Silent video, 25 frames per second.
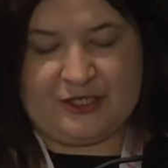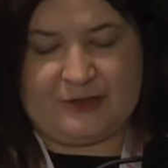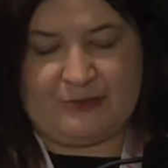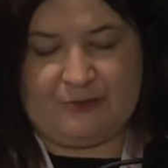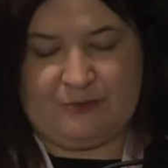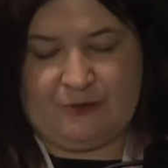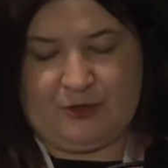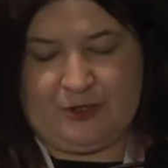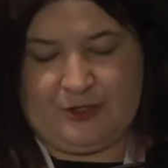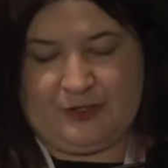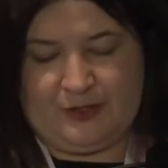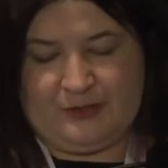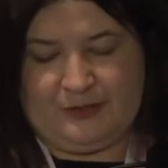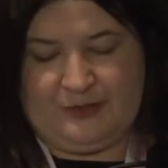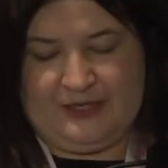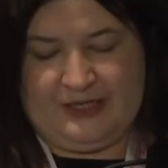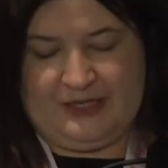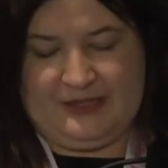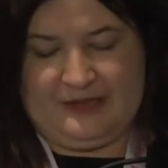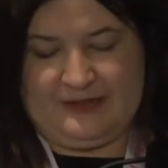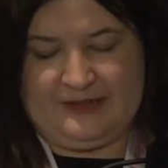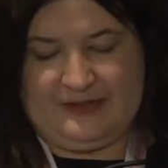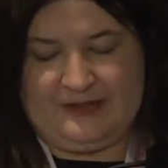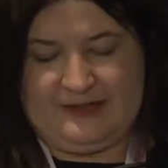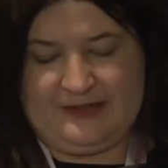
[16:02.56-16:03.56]
works
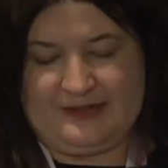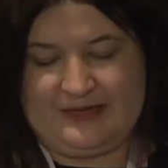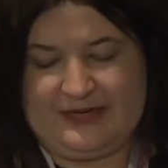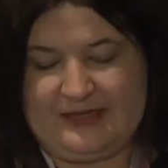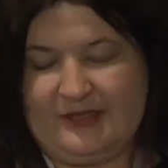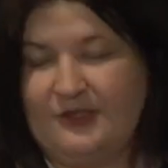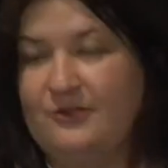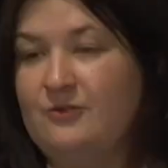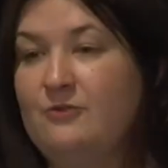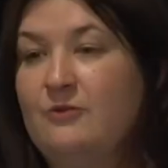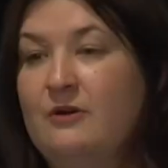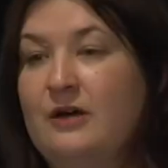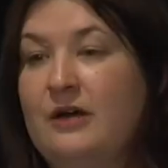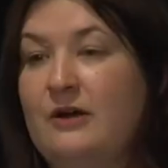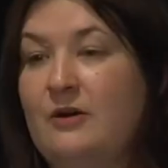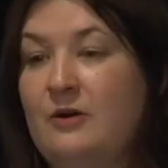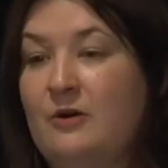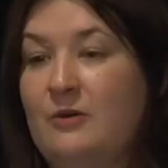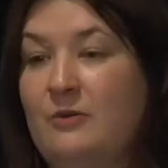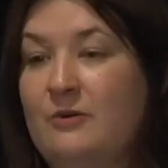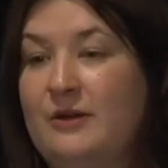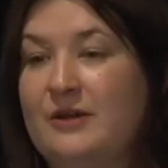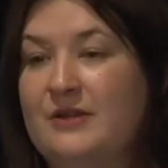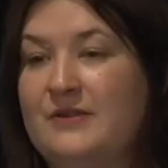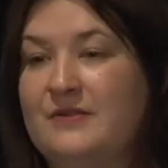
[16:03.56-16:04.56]
means that you are
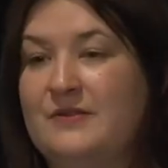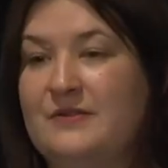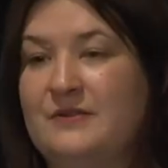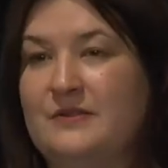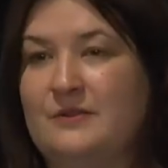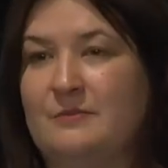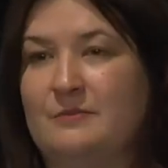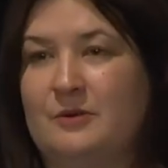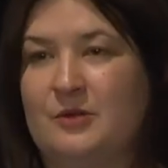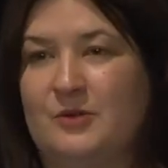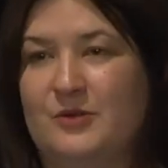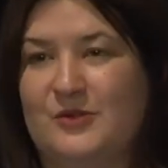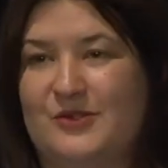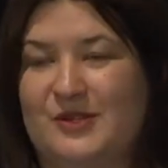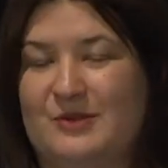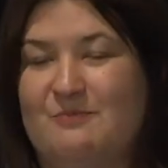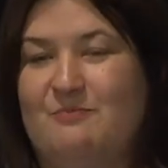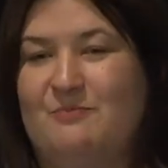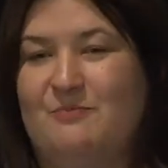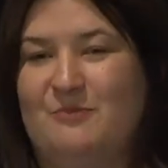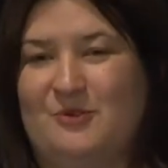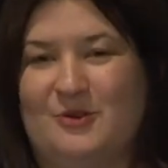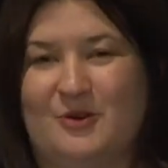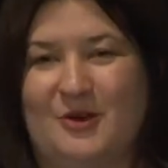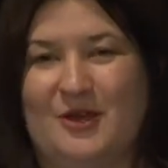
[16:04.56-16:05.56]
always the most
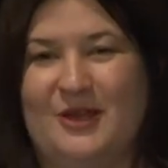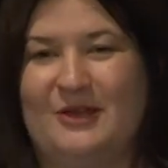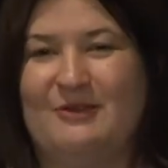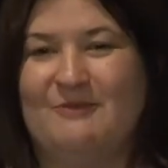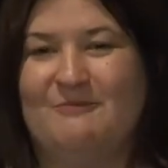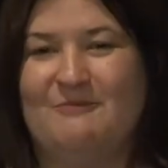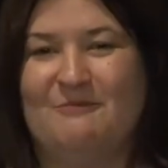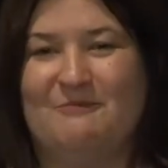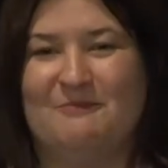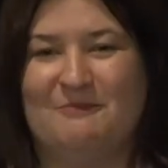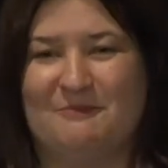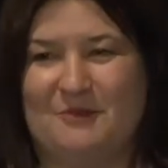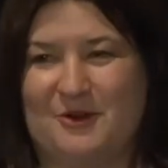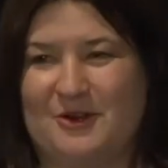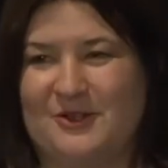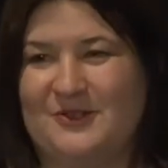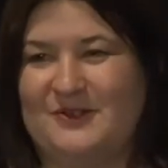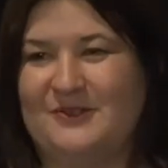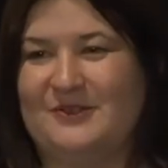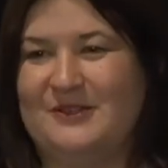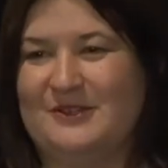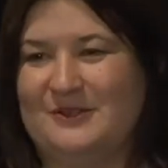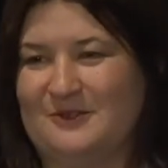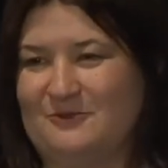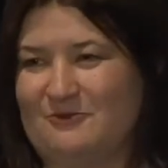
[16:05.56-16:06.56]
annoying
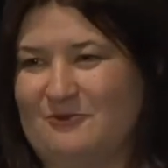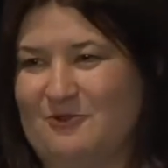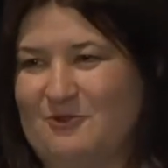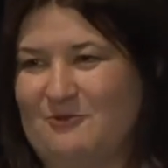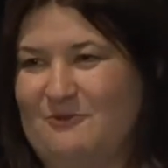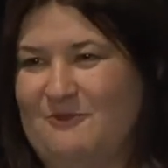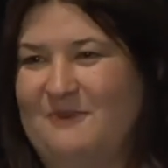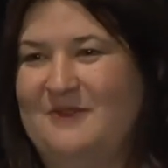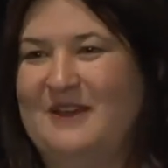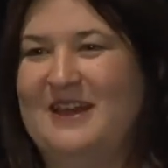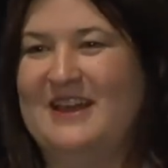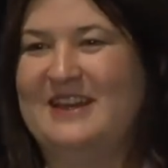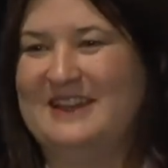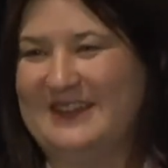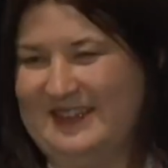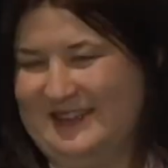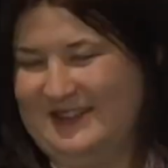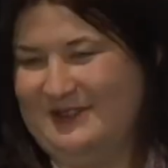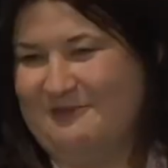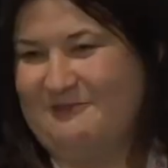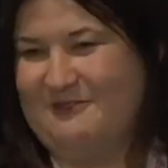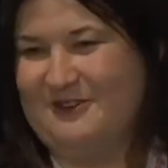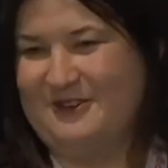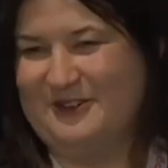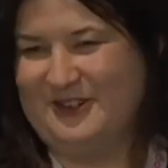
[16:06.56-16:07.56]
person in the room and in
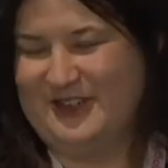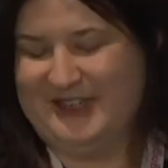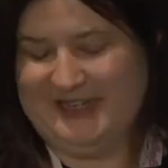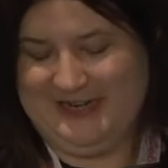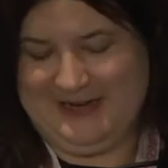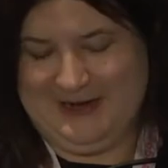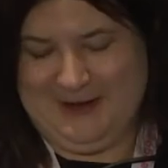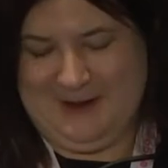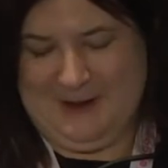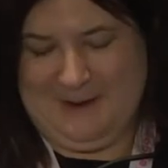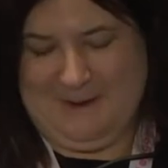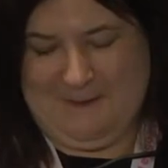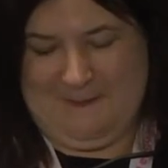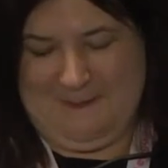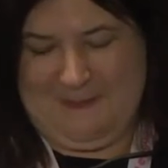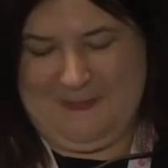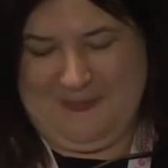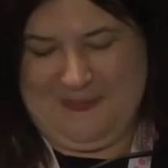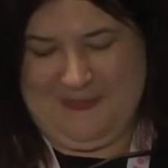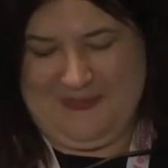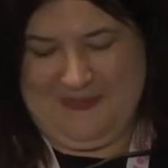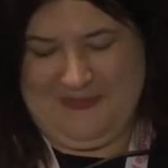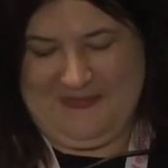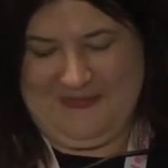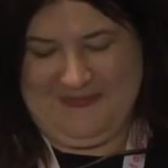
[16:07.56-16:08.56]
the project.
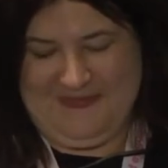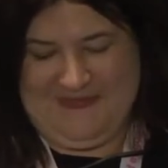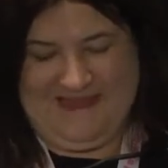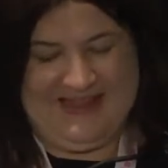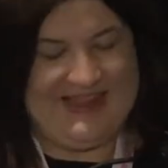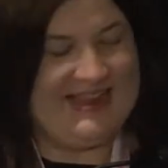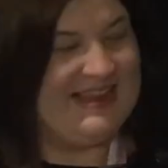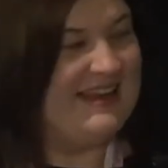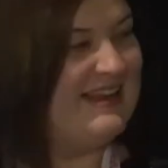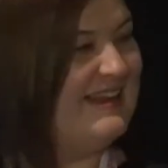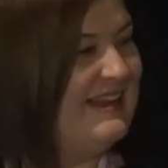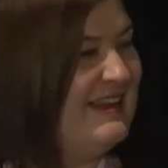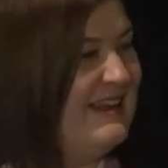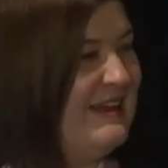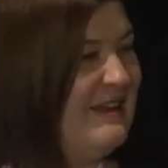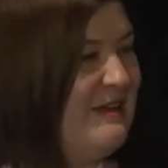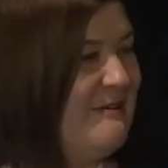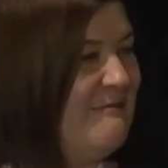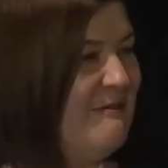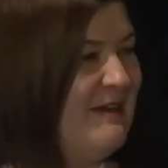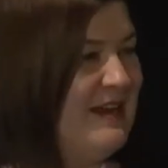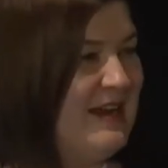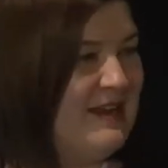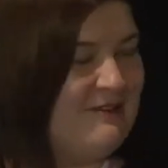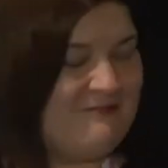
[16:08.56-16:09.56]

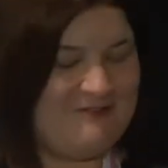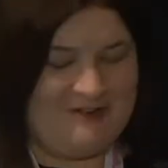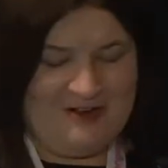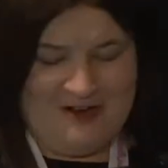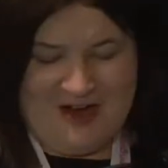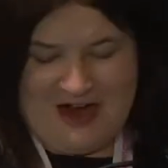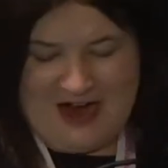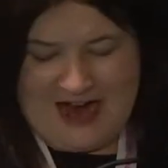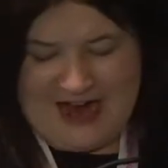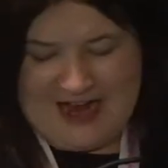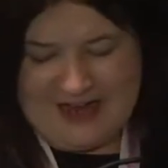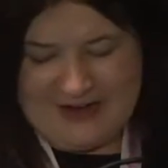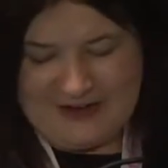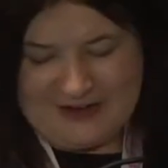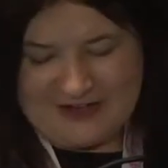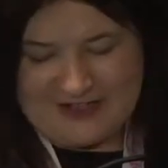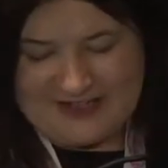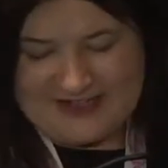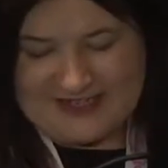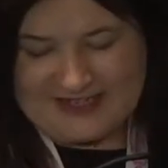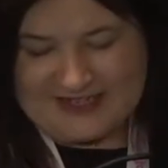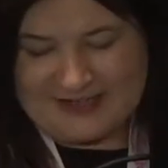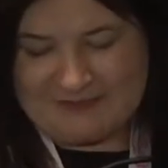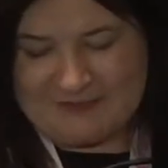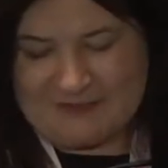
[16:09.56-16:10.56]
Whenever I
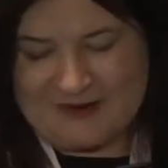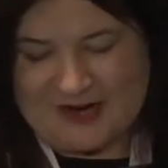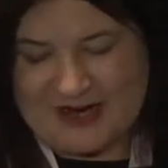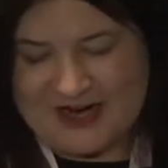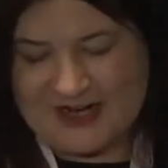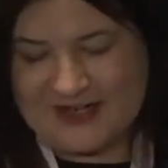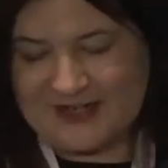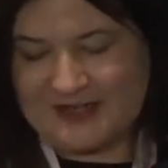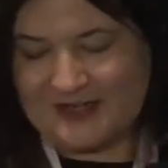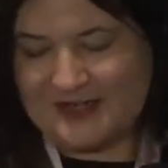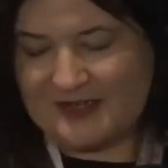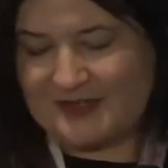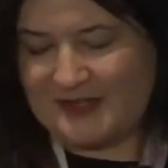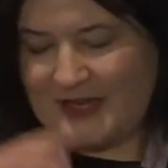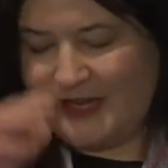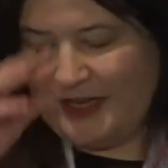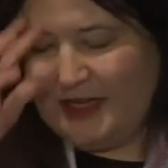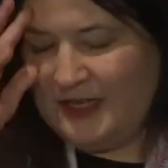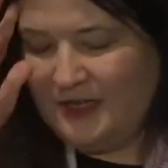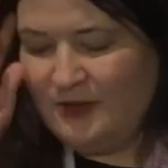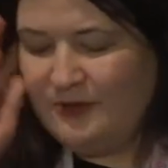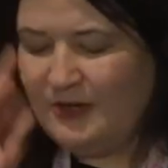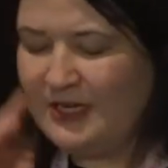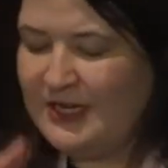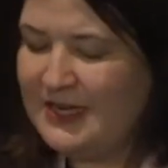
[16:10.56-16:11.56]
contacted partners, they
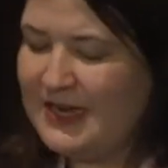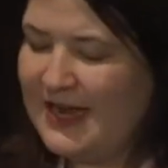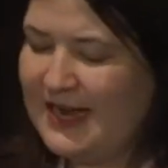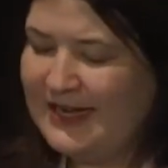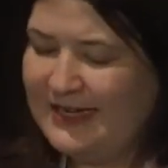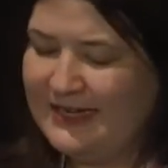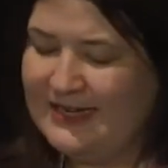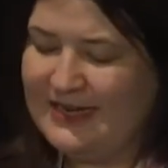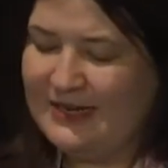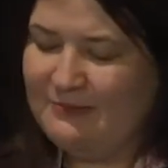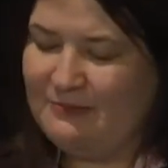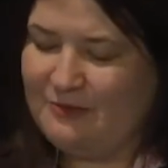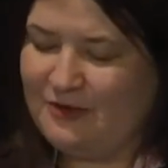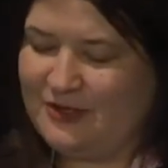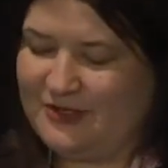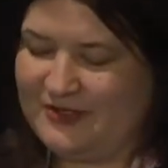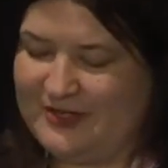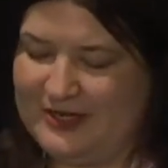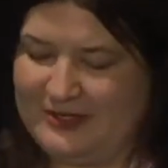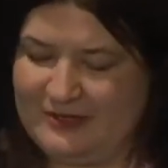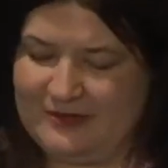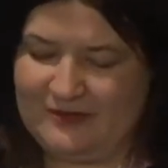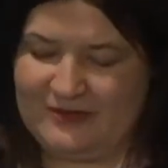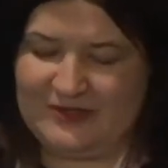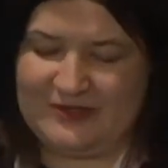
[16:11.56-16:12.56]
knew in
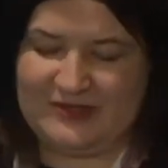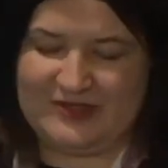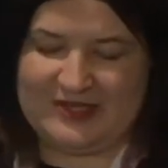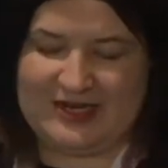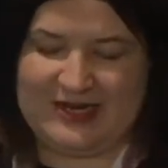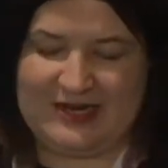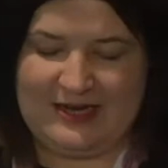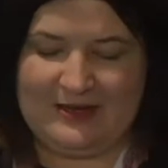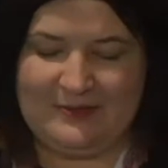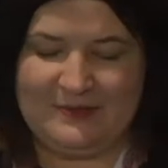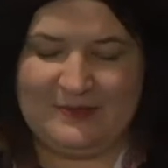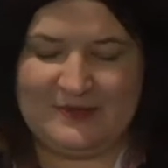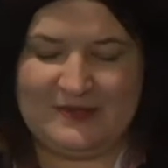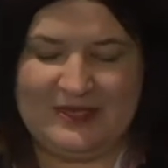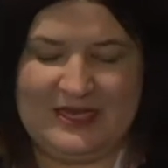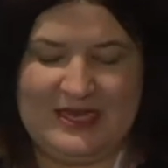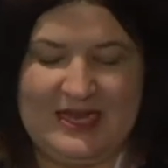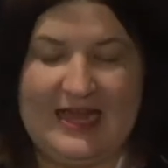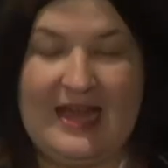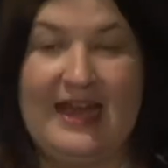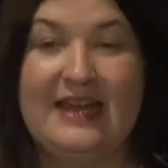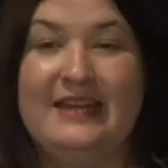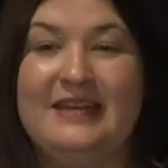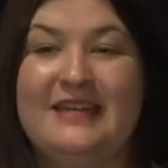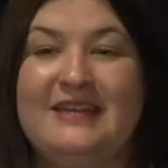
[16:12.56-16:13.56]
99% of the times
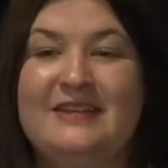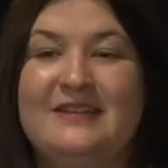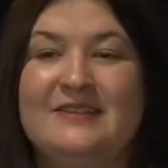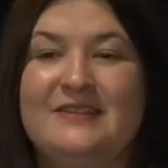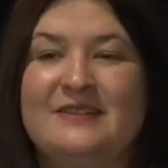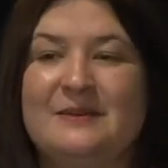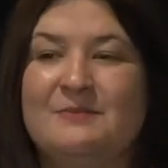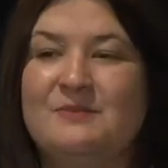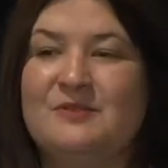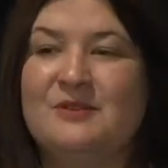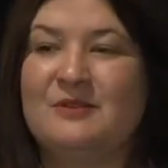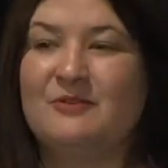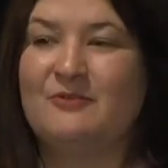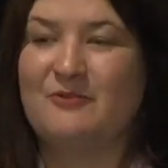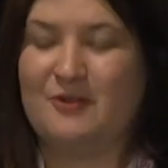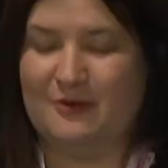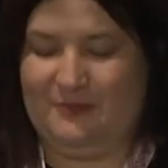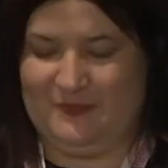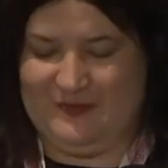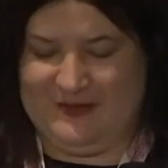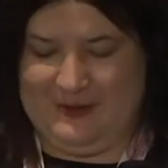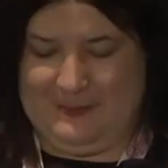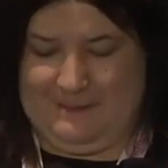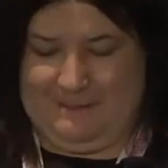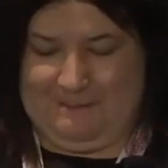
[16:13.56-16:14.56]
I needed something
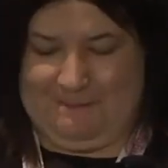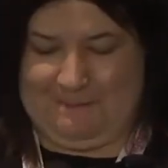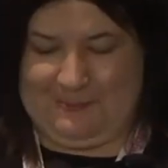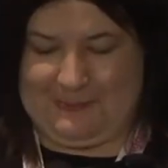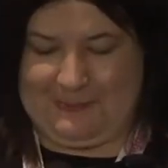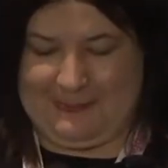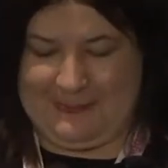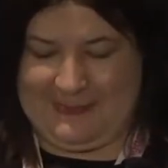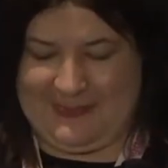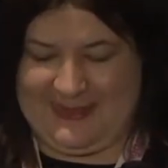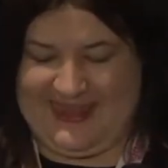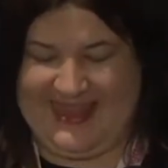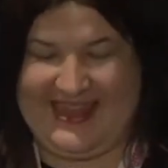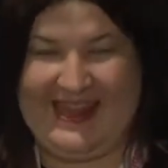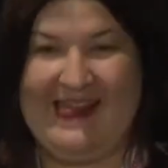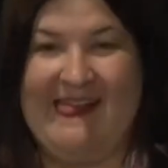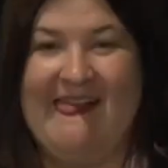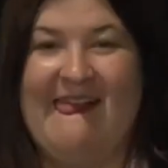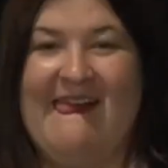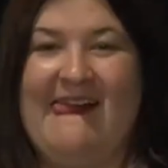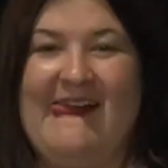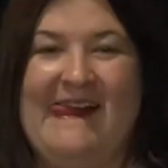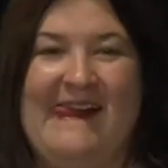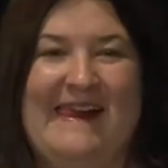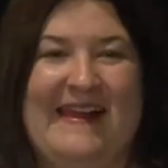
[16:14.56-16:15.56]
from them.
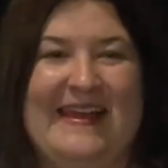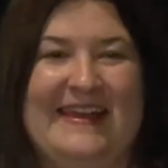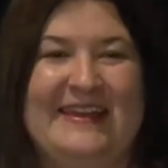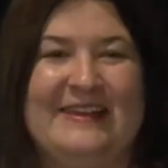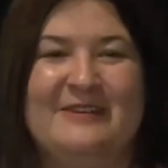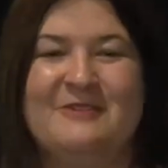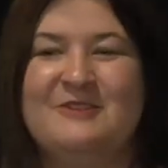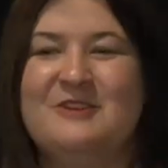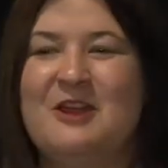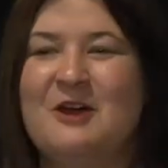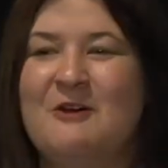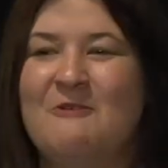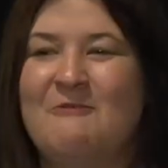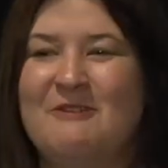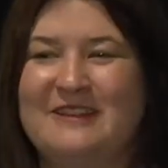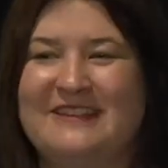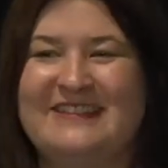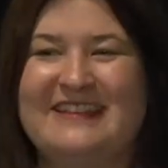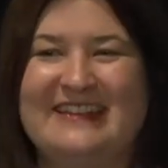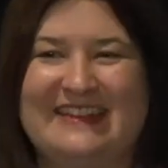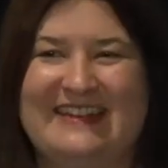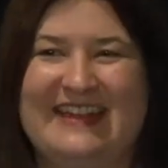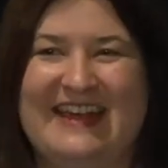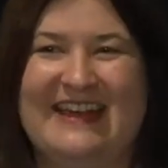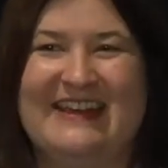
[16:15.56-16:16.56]
You know what
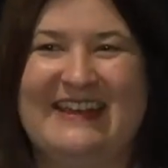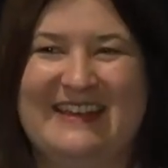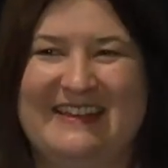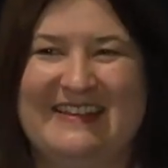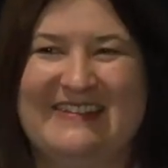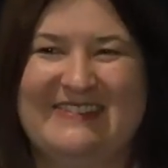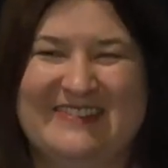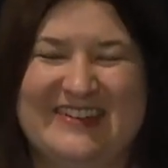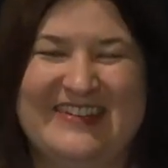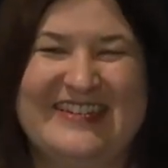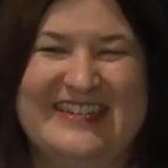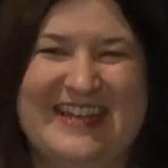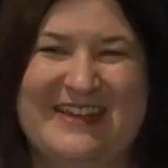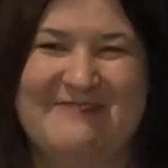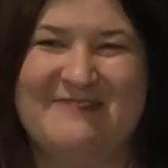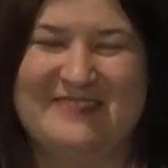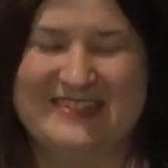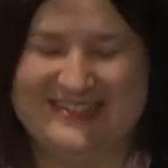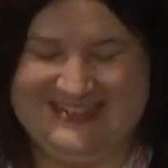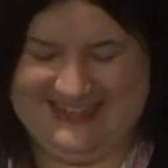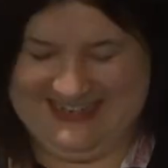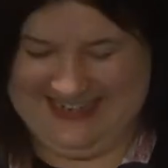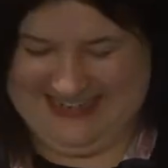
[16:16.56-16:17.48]
happens.